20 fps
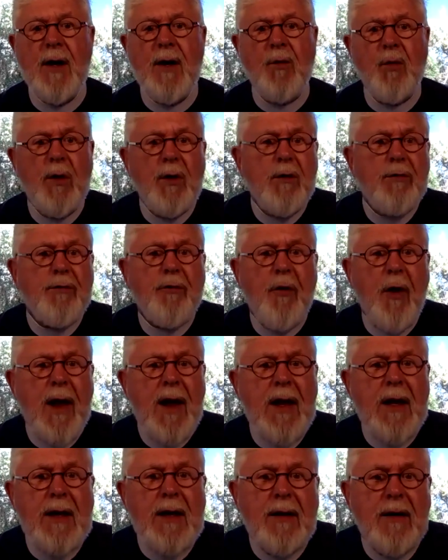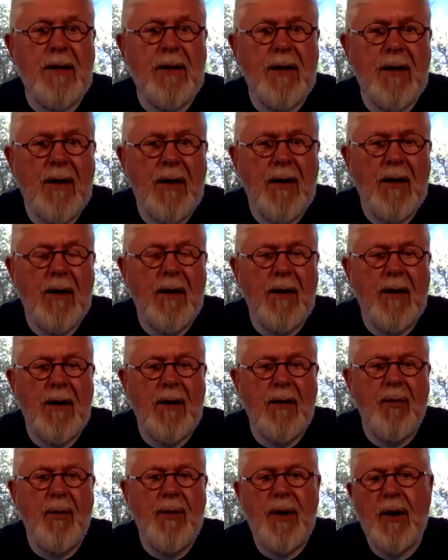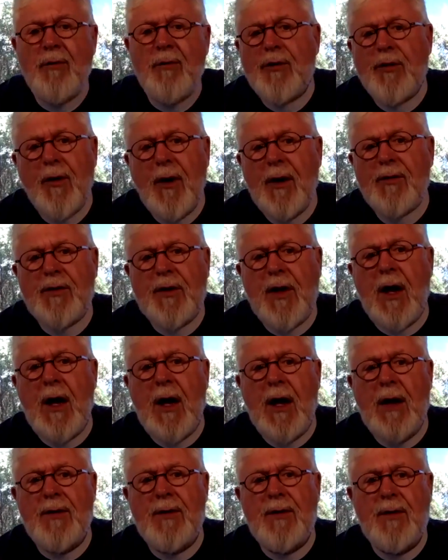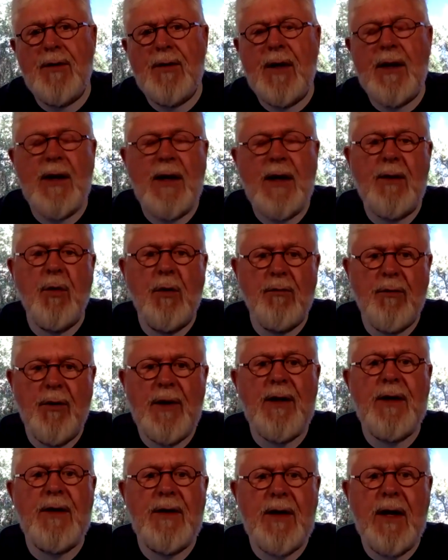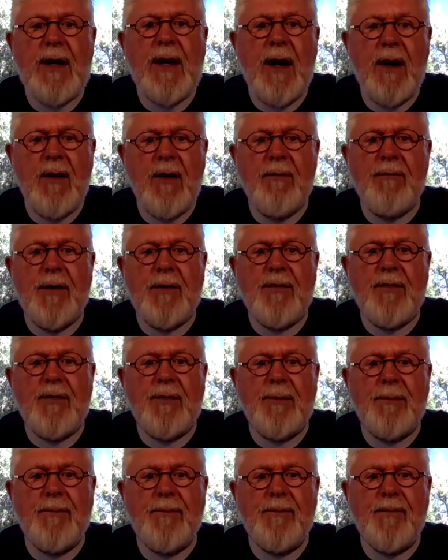We're afraid. We don't trust God that he will really take care of us.